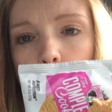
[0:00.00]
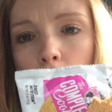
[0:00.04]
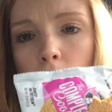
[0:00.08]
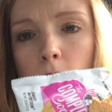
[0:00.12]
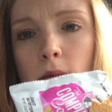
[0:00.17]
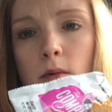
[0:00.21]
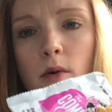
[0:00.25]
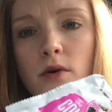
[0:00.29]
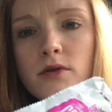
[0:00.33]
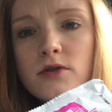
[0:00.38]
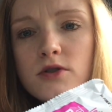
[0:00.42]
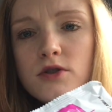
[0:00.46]

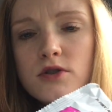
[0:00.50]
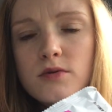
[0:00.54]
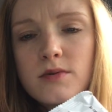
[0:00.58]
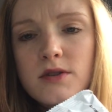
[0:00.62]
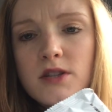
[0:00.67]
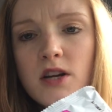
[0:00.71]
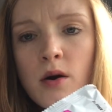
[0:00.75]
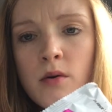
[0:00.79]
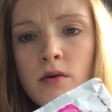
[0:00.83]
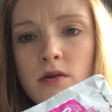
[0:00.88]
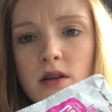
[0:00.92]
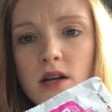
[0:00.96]
part of me wants to just
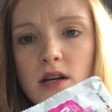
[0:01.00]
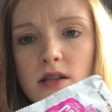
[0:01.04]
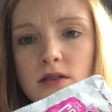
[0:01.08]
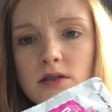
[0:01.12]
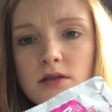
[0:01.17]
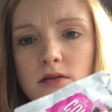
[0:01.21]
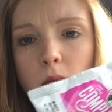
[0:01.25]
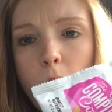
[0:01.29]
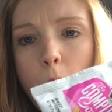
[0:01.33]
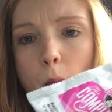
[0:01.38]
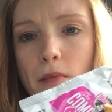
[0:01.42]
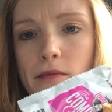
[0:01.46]
be done with
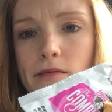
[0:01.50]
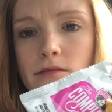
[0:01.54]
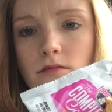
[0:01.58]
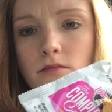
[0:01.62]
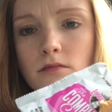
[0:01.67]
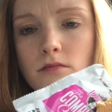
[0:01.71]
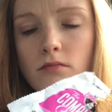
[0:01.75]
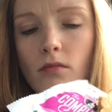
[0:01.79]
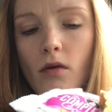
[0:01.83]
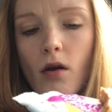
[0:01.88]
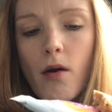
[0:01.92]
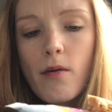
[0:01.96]
this.
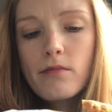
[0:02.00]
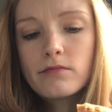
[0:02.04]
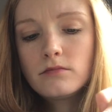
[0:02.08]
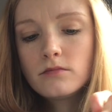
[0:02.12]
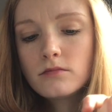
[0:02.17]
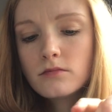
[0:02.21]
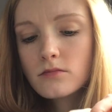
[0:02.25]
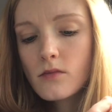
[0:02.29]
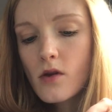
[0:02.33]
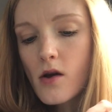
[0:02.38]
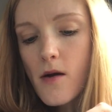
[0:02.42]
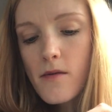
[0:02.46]

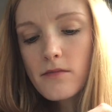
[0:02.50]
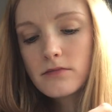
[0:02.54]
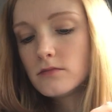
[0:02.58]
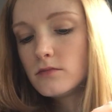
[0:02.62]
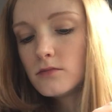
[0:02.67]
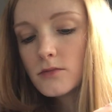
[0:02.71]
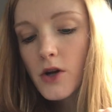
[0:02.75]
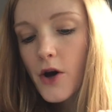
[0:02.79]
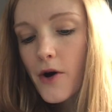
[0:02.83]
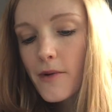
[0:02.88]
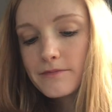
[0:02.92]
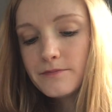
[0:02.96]

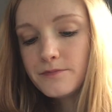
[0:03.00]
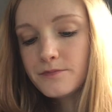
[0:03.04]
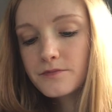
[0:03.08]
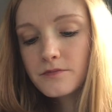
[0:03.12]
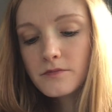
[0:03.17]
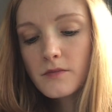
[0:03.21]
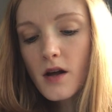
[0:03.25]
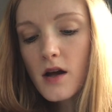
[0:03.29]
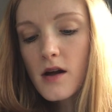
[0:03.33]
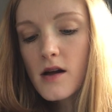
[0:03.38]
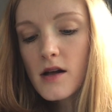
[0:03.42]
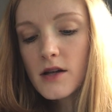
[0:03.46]
No.
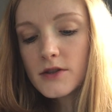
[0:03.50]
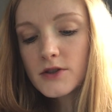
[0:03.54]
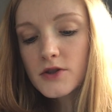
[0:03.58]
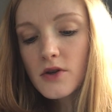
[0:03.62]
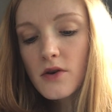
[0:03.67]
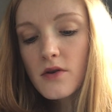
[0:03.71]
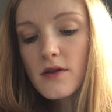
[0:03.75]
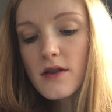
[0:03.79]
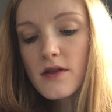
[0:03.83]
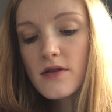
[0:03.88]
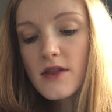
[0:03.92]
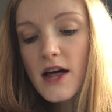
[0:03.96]
And
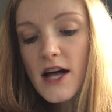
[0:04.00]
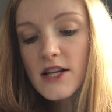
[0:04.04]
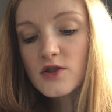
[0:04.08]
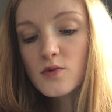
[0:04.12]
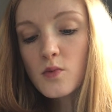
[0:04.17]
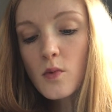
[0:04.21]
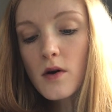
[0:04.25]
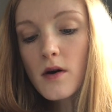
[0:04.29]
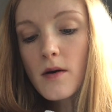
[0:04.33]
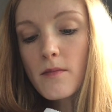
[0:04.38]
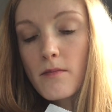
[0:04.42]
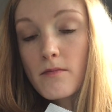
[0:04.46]
so
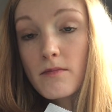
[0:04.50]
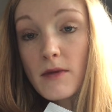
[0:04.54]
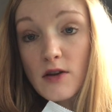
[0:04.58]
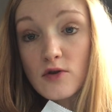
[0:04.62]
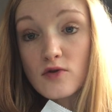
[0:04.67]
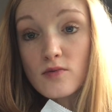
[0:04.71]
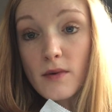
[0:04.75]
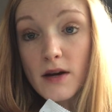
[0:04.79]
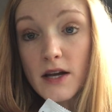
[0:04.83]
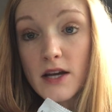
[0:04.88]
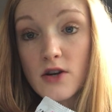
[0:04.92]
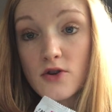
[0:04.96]
that's what
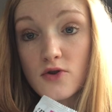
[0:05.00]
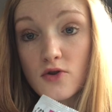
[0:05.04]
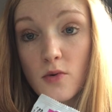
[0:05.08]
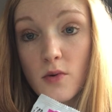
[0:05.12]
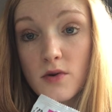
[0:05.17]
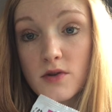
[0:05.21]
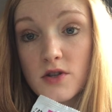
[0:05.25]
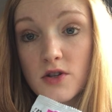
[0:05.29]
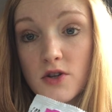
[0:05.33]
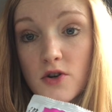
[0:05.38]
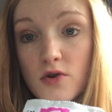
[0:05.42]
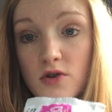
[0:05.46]
my eating disorder
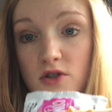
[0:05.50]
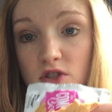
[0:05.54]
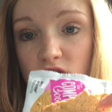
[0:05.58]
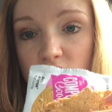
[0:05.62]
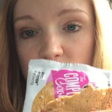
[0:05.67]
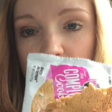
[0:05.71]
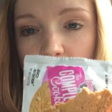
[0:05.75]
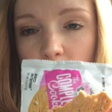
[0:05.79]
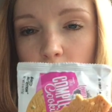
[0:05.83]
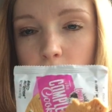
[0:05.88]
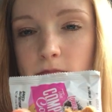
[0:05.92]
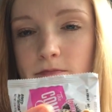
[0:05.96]
wants to do, is
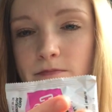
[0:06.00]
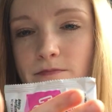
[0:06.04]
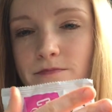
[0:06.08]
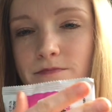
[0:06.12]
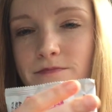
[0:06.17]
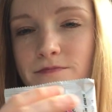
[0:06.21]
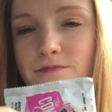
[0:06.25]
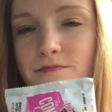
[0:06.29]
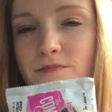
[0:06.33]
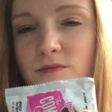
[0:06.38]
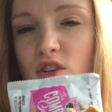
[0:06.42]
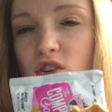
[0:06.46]
just like,
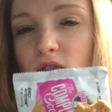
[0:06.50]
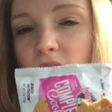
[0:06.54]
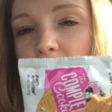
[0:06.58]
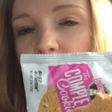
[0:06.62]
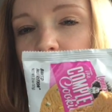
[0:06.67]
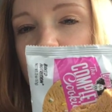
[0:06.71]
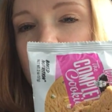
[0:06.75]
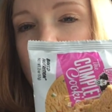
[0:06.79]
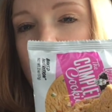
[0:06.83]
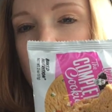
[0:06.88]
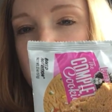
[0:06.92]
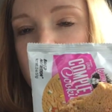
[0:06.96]
you've
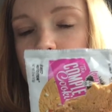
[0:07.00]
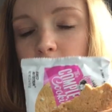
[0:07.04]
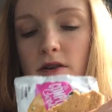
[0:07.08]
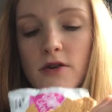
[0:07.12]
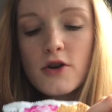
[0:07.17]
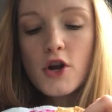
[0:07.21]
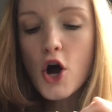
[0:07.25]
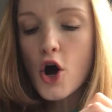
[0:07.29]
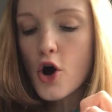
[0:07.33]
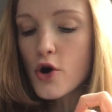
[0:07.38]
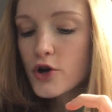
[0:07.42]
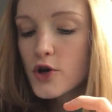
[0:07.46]
had enough of it.
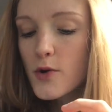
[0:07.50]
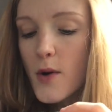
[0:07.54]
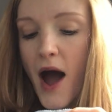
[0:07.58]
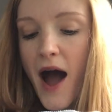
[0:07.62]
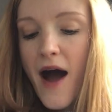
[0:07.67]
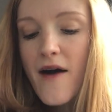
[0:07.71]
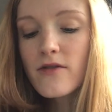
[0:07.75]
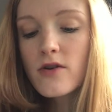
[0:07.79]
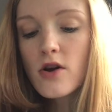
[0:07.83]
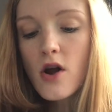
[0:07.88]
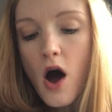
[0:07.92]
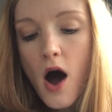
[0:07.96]
No, you
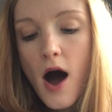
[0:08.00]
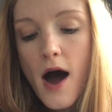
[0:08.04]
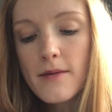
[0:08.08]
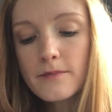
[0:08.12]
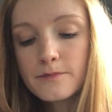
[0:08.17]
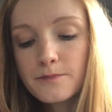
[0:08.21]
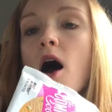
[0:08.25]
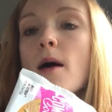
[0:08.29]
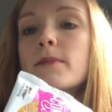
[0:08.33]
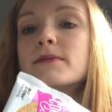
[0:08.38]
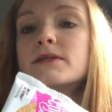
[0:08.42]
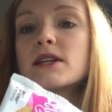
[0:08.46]
have not.
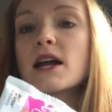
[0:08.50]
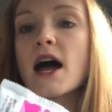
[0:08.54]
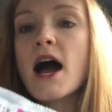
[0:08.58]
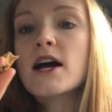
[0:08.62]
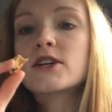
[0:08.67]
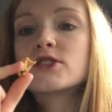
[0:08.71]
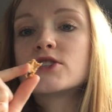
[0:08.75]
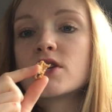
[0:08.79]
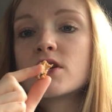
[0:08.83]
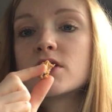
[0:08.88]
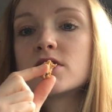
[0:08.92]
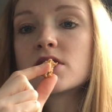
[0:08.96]
Opposite
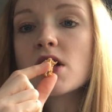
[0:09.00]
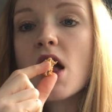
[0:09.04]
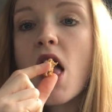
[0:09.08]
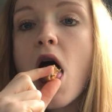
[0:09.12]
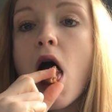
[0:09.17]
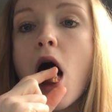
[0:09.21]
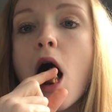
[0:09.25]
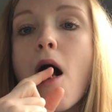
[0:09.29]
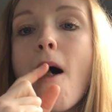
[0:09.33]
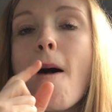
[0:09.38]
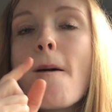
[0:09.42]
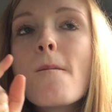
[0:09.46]
actions.
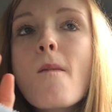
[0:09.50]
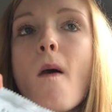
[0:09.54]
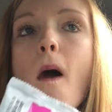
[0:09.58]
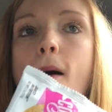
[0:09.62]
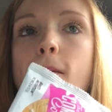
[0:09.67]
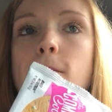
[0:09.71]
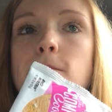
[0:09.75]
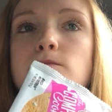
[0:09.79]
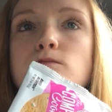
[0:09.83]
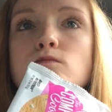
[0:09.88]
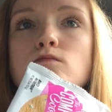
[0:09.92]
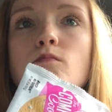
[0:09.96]

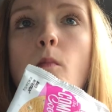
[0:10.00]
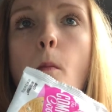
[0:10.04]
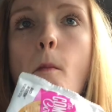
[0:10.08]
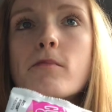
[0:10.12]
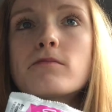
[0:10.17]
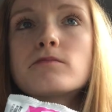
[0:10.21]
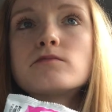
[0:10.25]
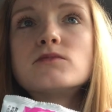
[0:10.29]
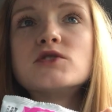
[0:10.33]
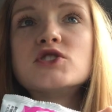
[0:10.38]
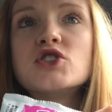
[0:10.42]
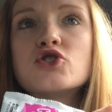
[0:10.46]

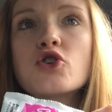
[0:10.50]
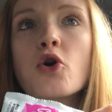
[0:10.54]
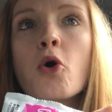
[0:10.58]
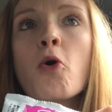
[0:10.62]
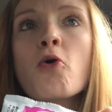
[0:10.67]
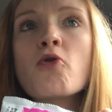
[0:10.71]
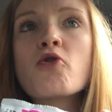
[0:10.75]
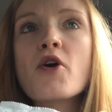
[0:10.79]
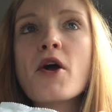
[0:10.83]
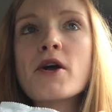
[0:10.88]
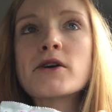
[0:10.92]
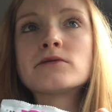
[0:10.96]
Eat the
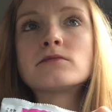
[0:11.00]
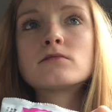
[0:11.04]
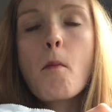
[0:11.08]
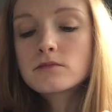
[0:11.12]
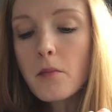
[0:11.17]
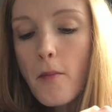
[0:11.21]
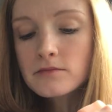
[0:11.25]
whole thing.